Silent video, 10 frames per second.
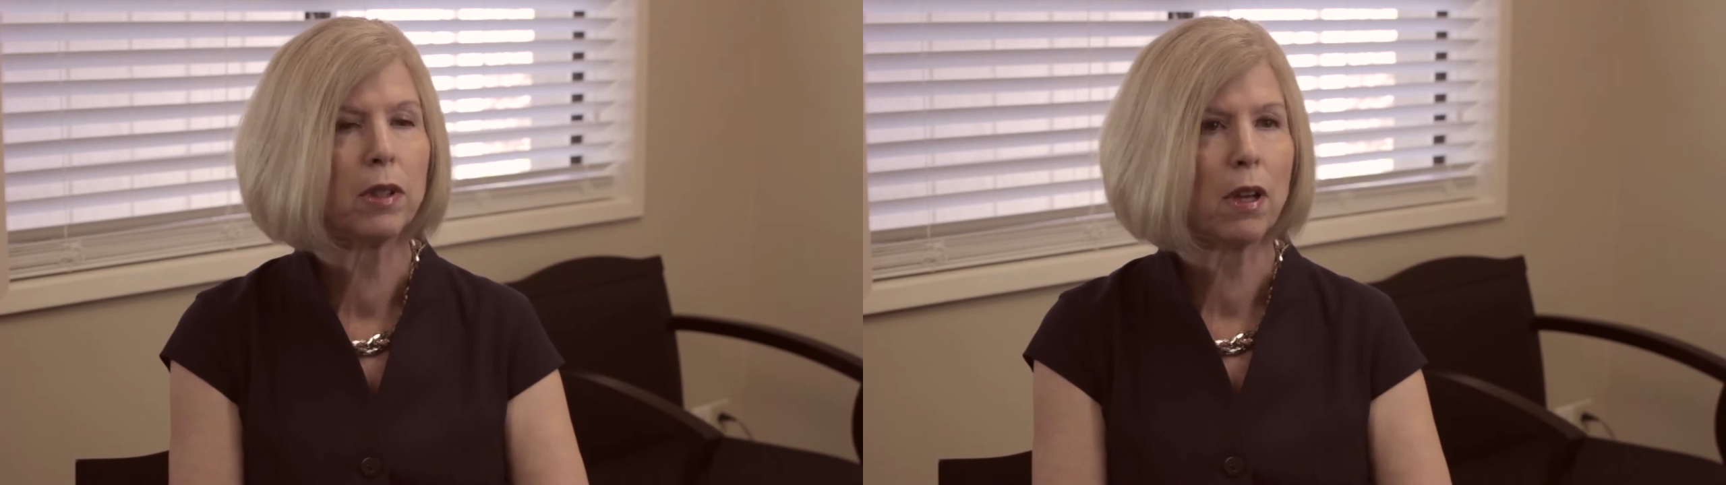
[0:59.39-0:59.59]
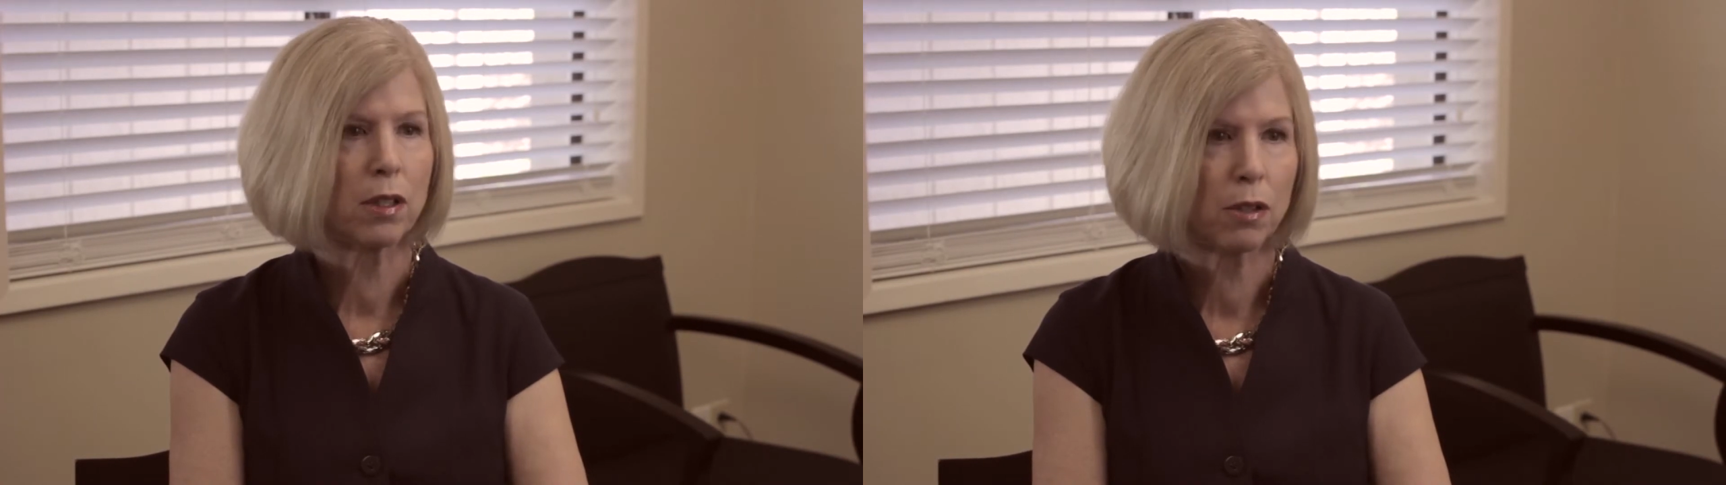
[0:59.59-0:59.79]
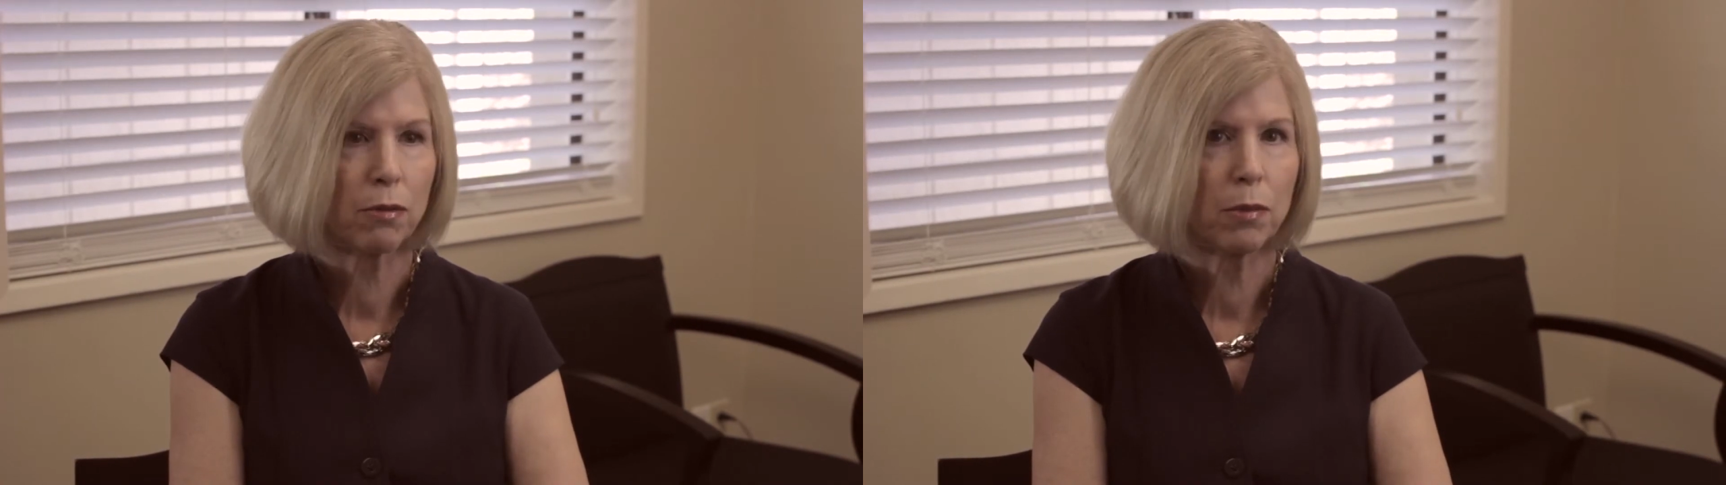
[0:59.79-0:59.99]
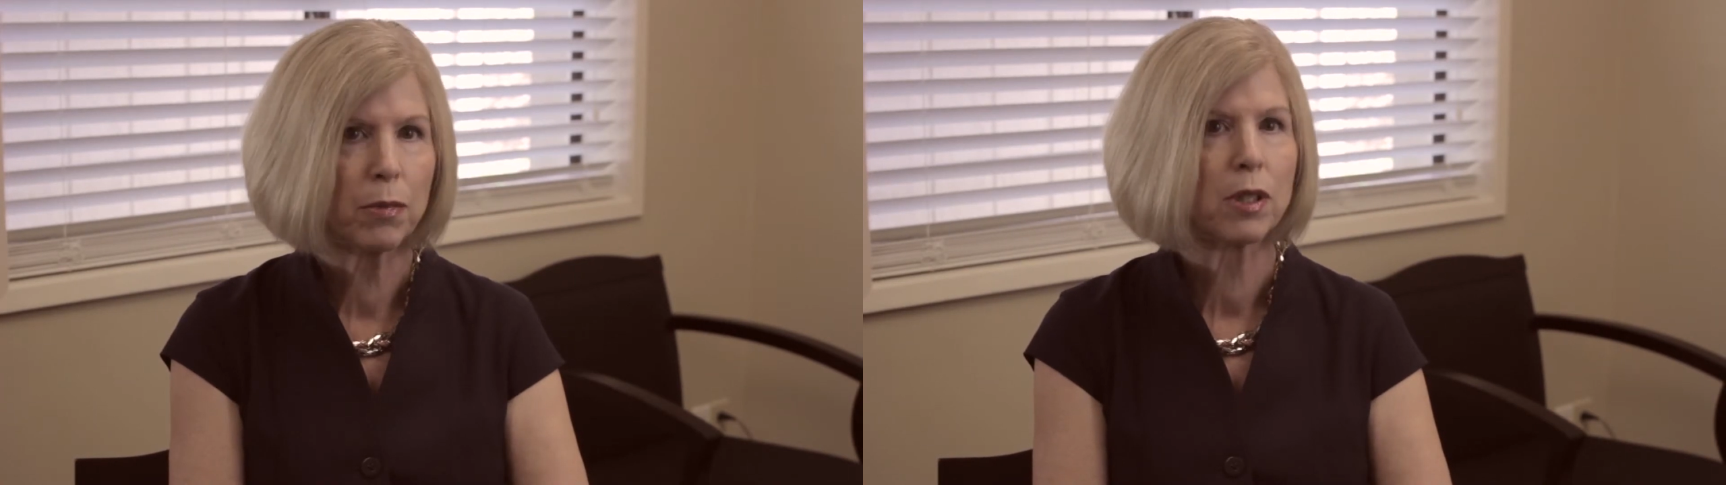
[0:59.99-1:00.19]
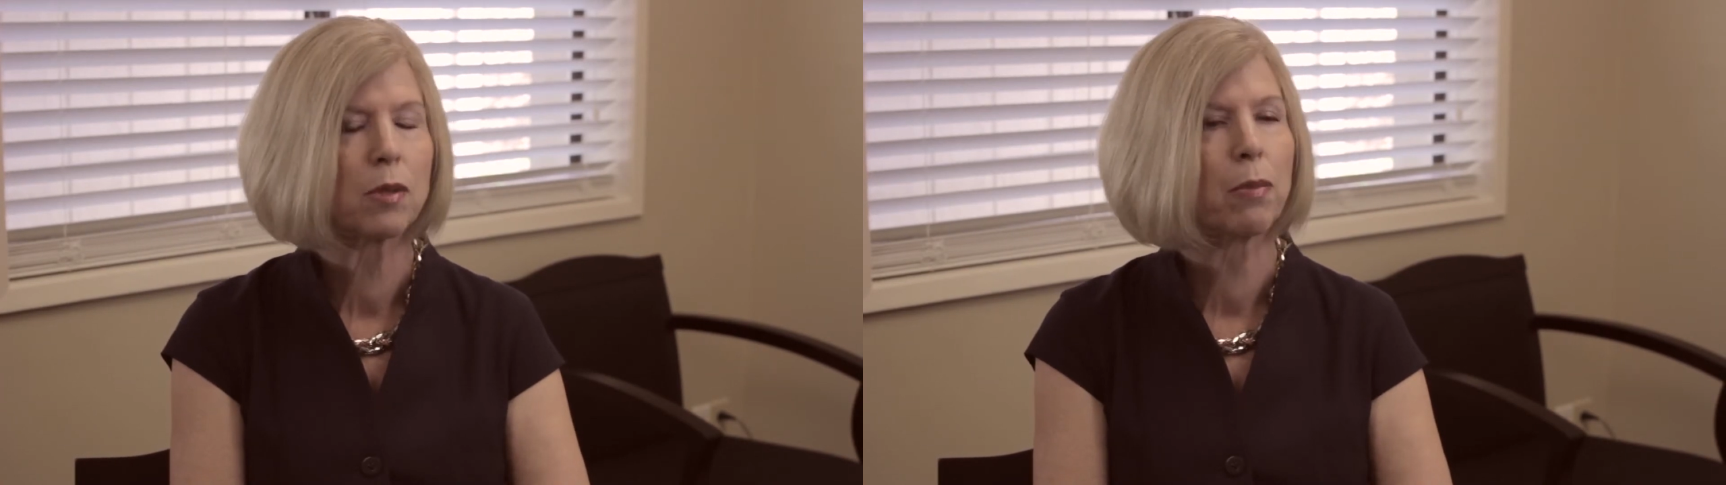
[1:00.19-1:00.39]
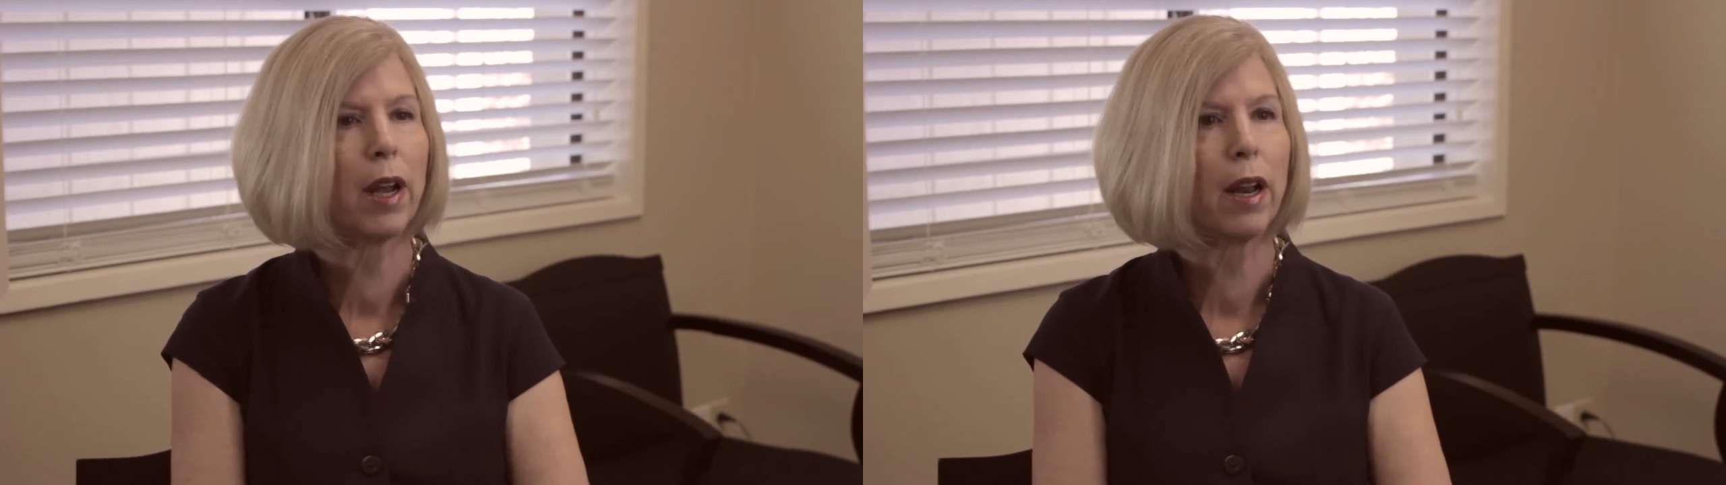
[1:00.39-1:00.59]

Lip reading: lots of room to spread